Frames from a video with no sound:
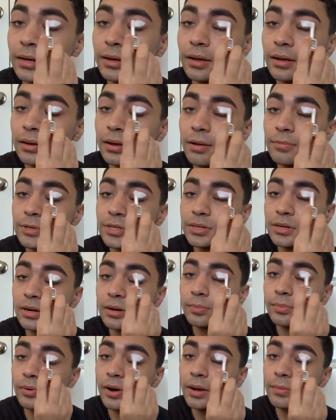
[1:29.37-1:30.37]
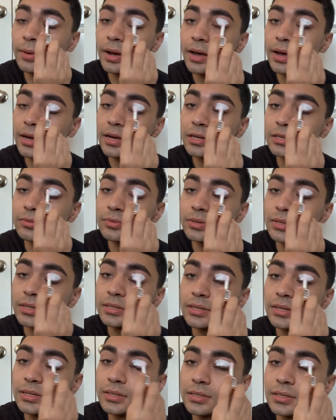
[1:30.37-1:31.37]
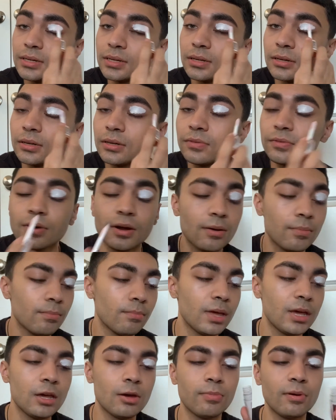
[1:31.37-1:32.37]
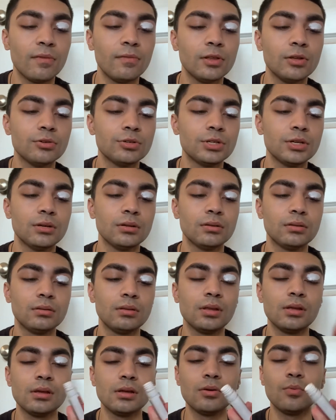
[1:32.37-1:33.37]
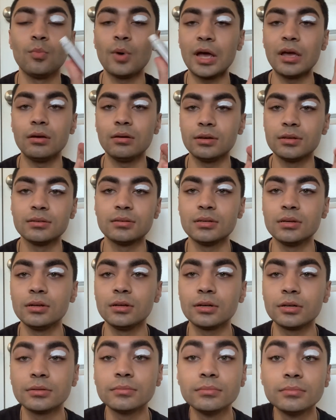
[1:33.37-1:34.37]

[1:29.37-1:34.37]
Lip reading: I'm just gonna prime my eyes with this concealer from Makeup Revolution, the white concealer.